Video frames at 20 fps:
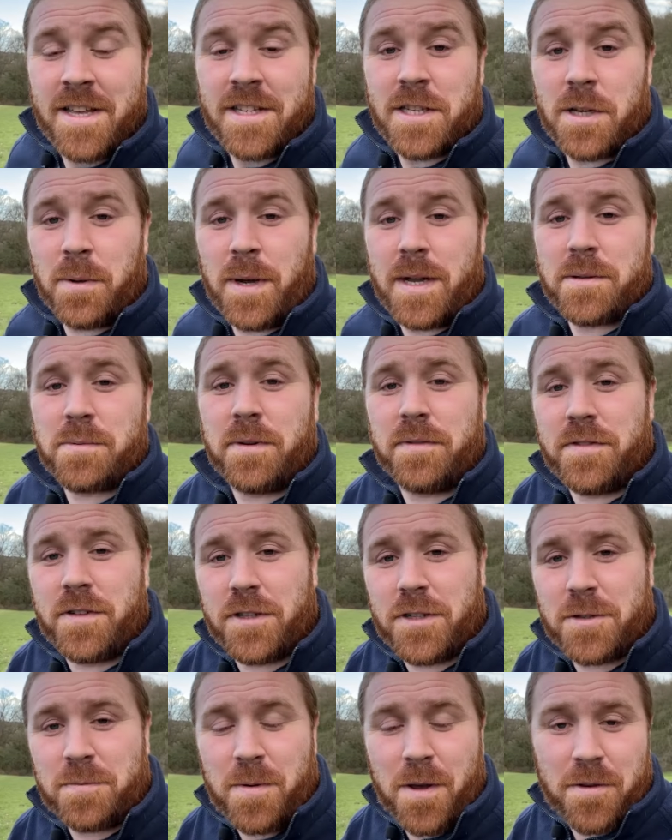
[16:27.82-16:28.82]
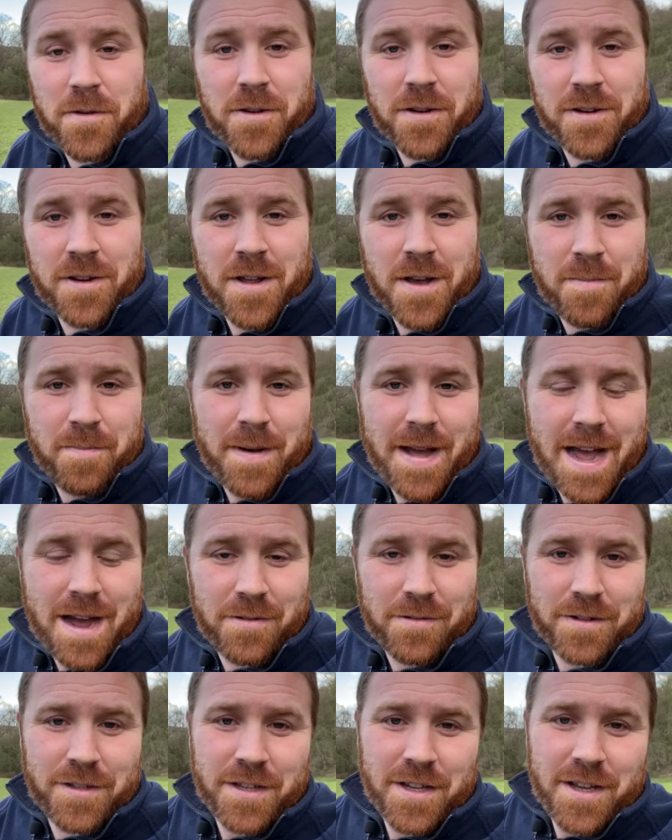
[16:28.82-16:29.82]
So as we've just spoken
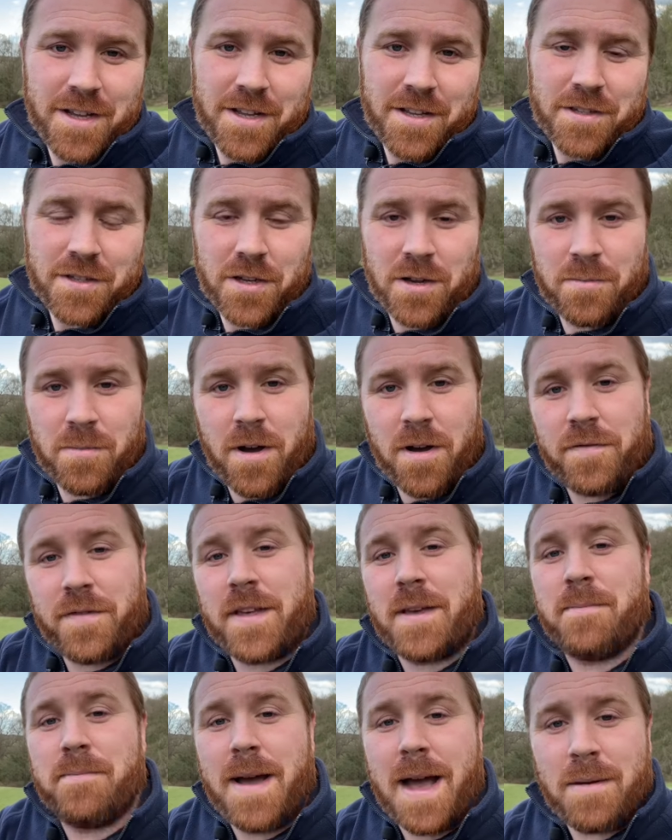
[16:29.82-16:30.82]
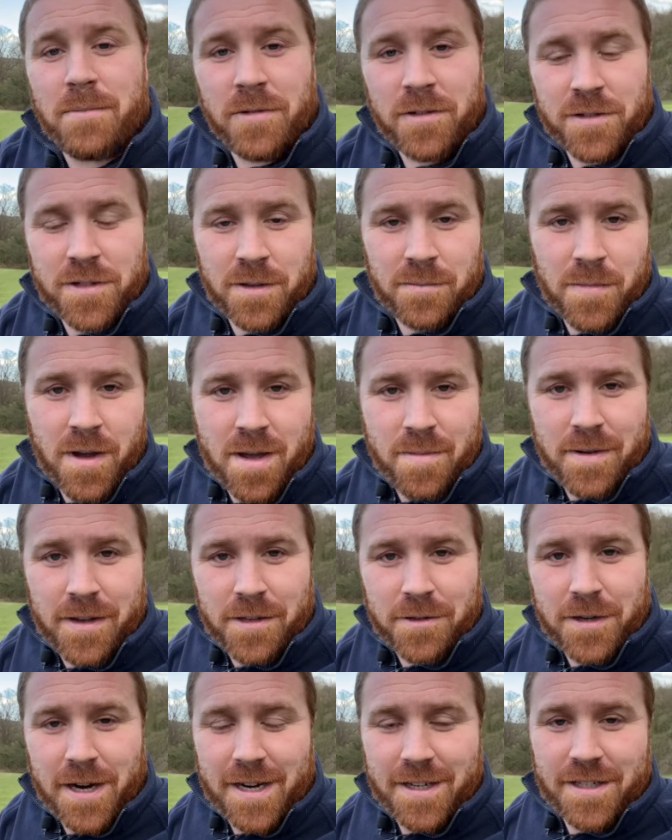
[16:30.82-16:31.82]
about some of the mammals that might be
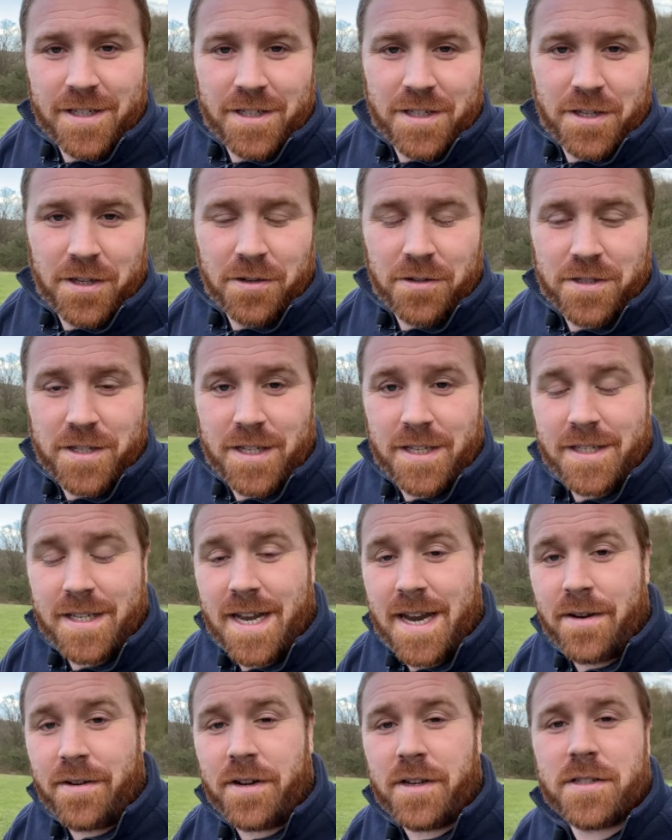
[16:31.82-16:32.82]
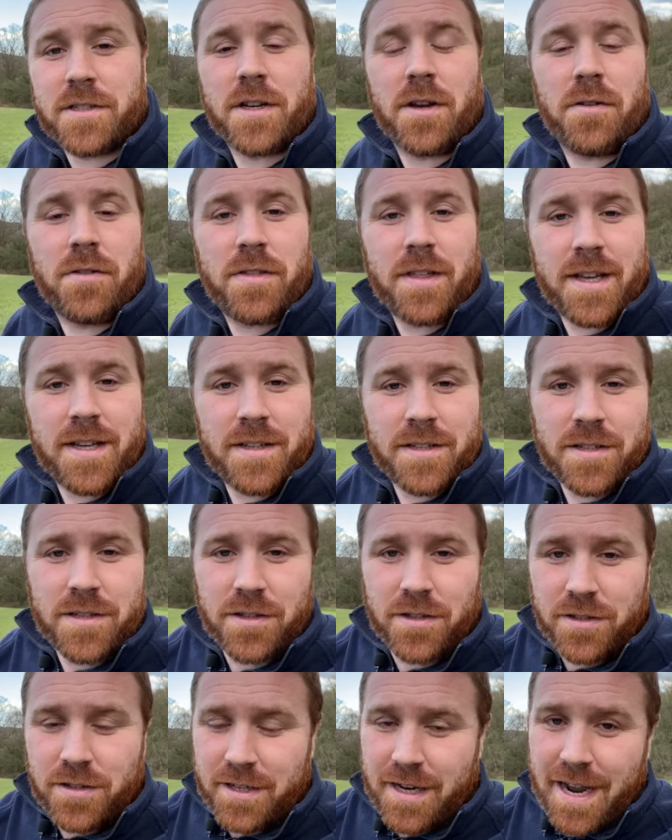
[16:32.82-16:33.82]
attracted to use these areas, so things
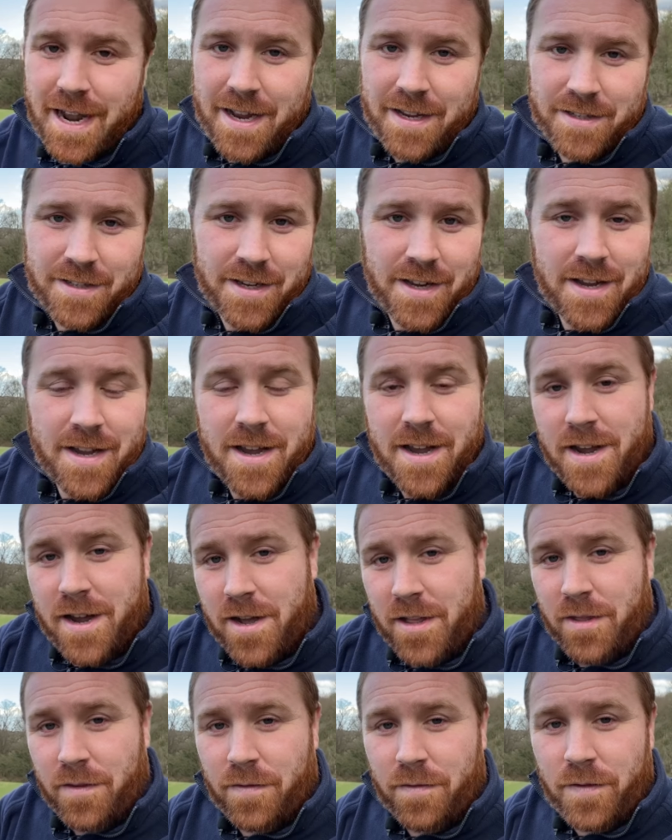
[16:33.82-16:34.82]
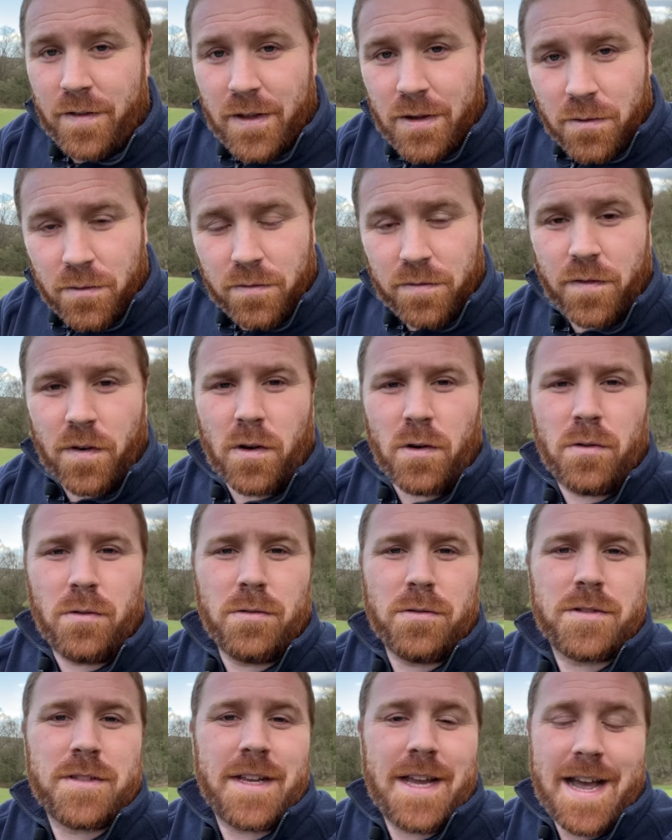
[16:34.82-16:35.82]
such as uh, the field
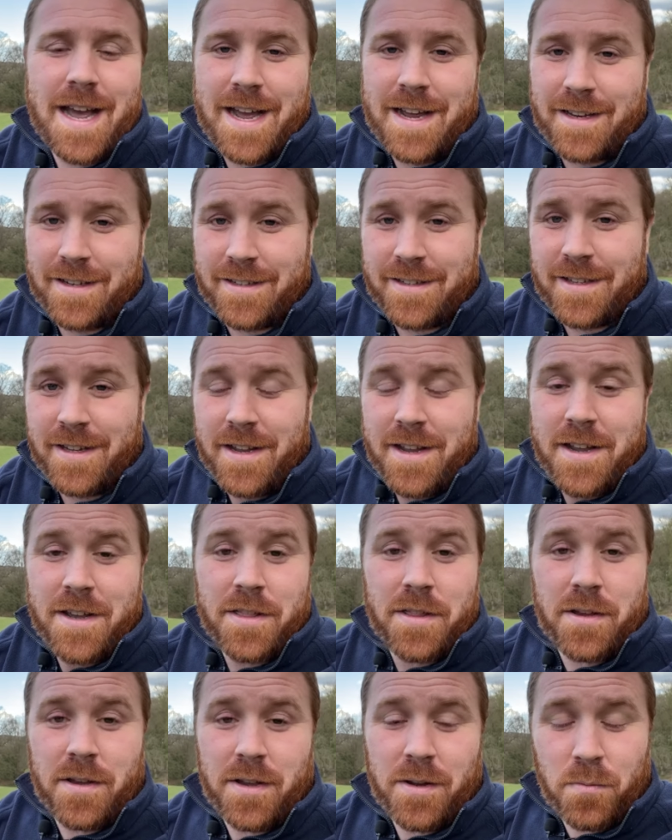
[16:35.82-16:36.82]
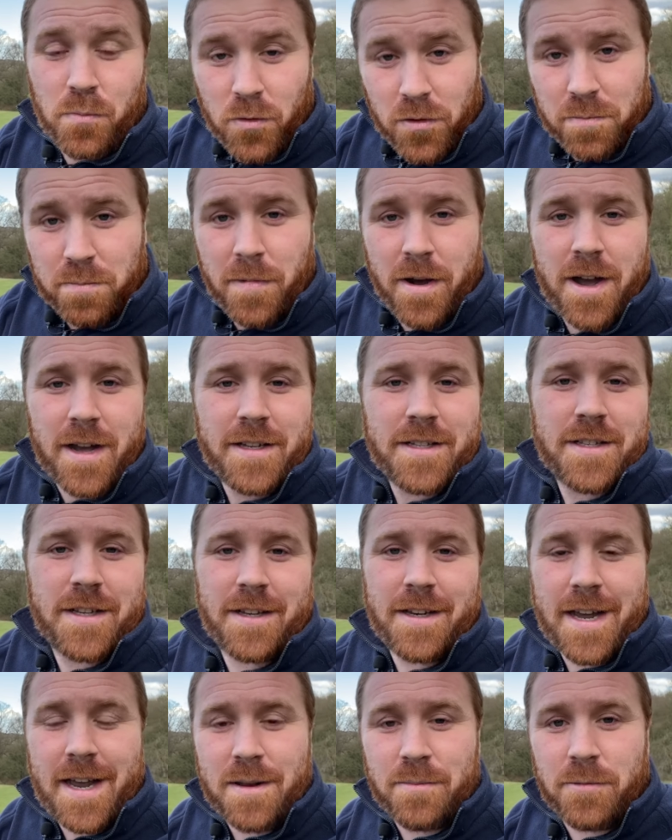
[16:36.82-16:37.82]
voles and the wood mice
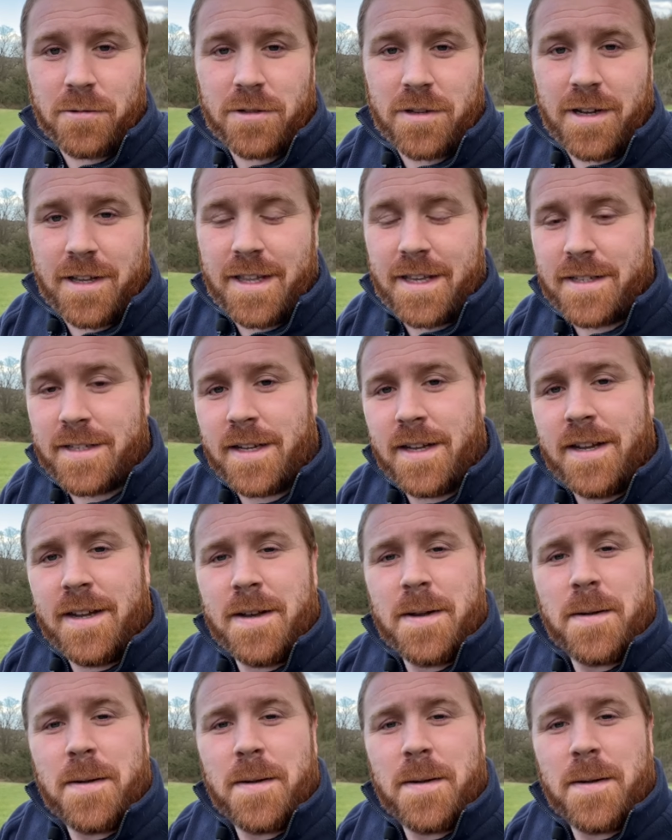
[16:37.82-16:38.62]
and animals like this,